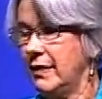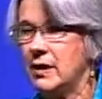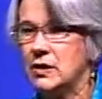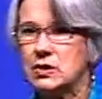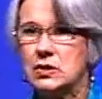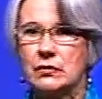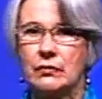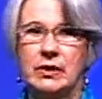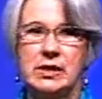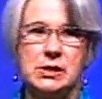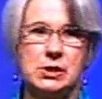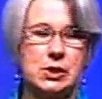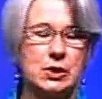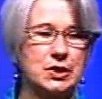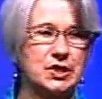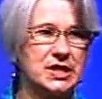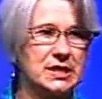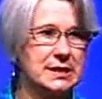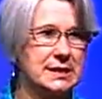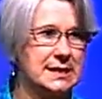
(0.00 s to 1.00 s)
There's
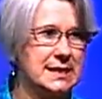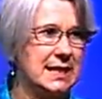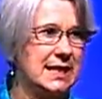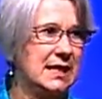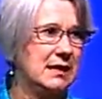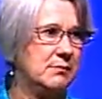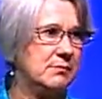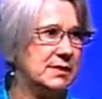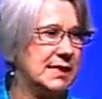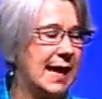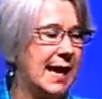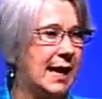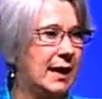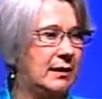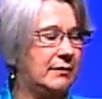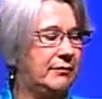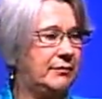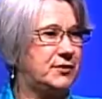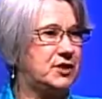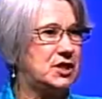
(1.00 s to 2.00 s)
research in teams
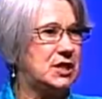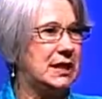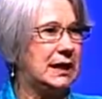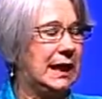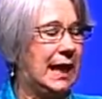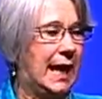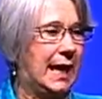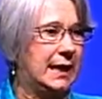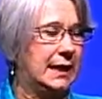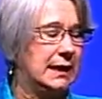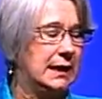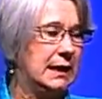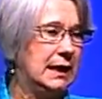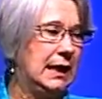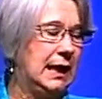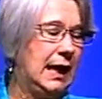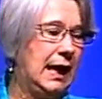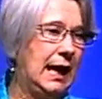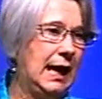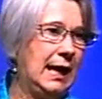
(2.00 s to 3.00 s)
out of Chile,
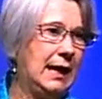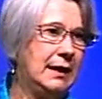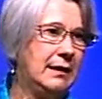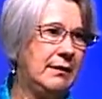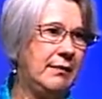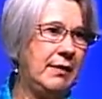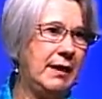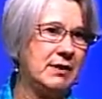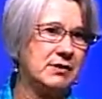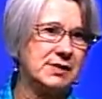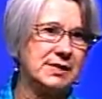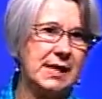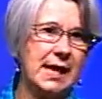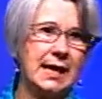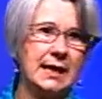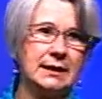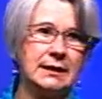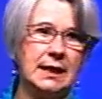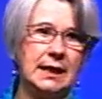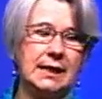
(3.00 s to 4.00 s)
and they're
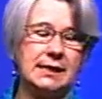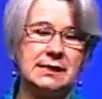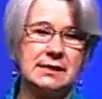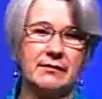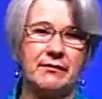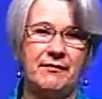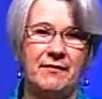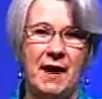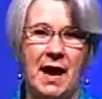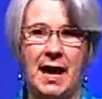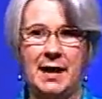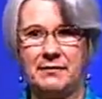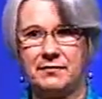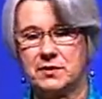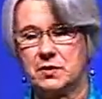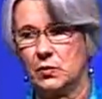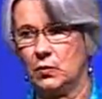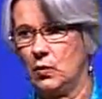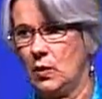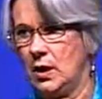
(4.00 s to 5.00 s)
saying that it's a
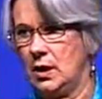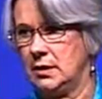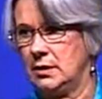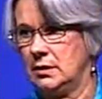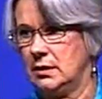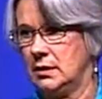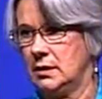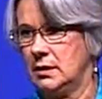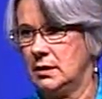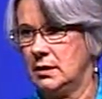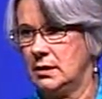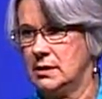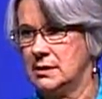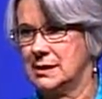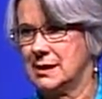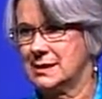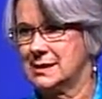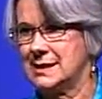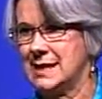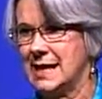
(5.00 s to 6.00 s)
5 to 1.
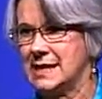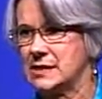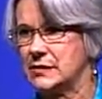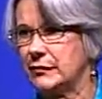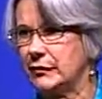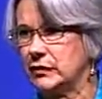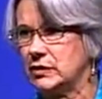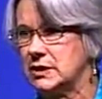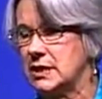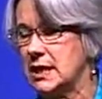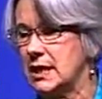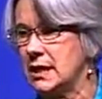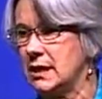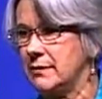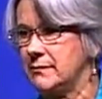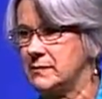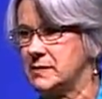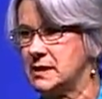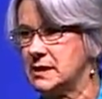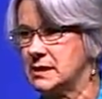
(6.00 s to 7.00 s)
Successful
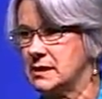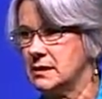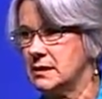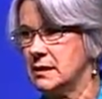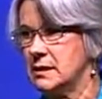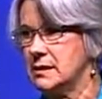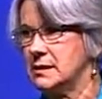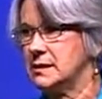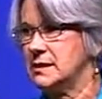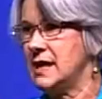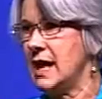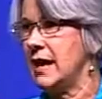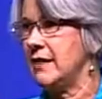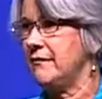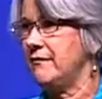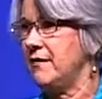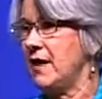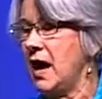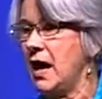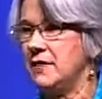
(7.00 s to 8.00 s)
teams
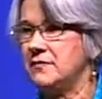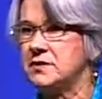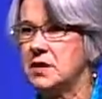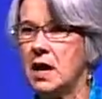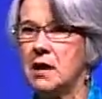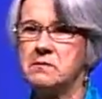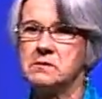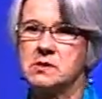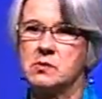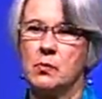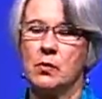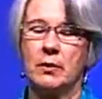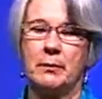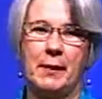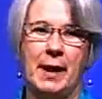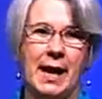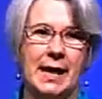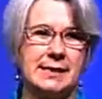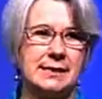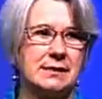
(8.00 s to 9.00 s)
say 5 times more
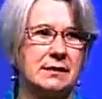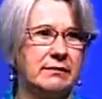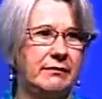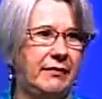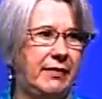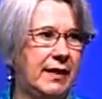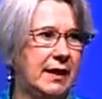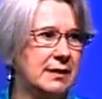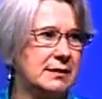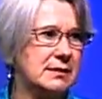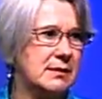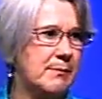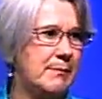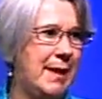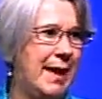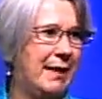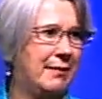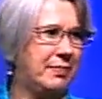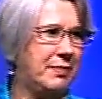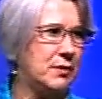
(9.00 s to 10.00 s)
positive things
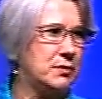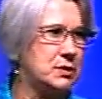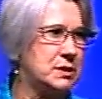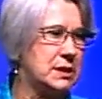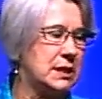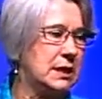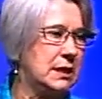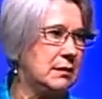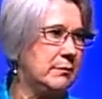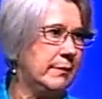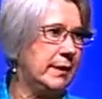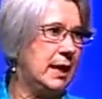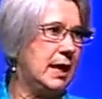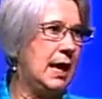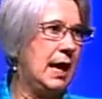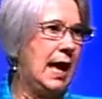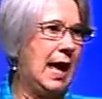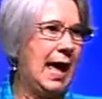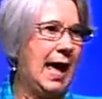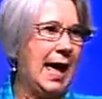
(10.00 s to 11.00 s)
about their team
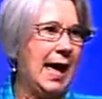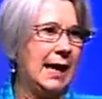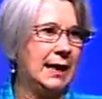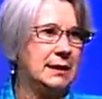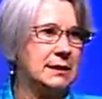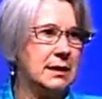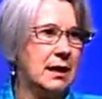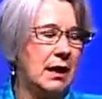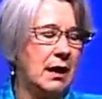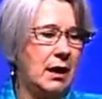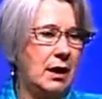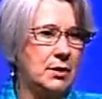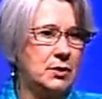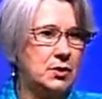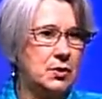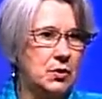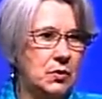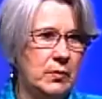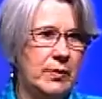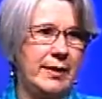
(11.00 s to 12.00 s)
and
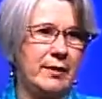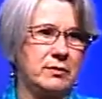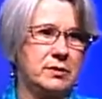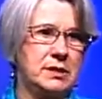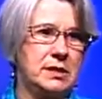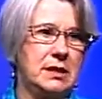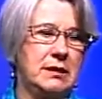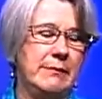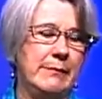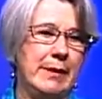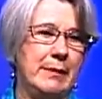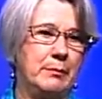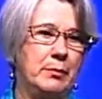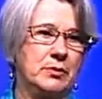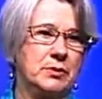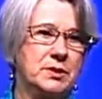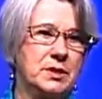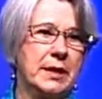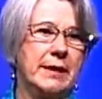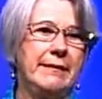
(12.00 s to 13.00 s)
to their team
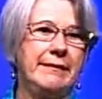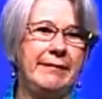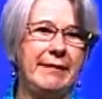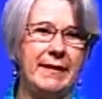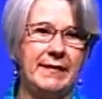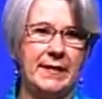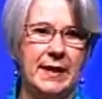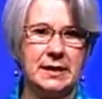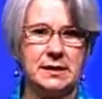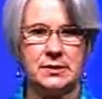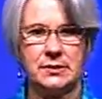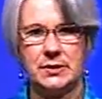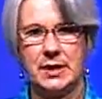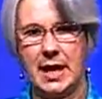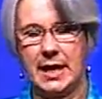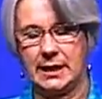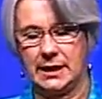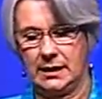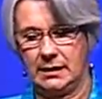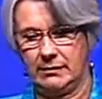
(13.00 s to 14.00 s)
members than they do
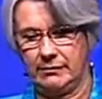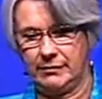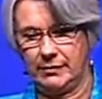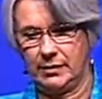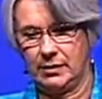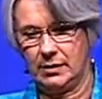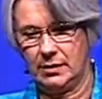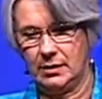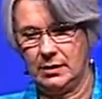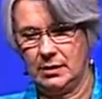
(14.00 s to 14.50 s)
negative.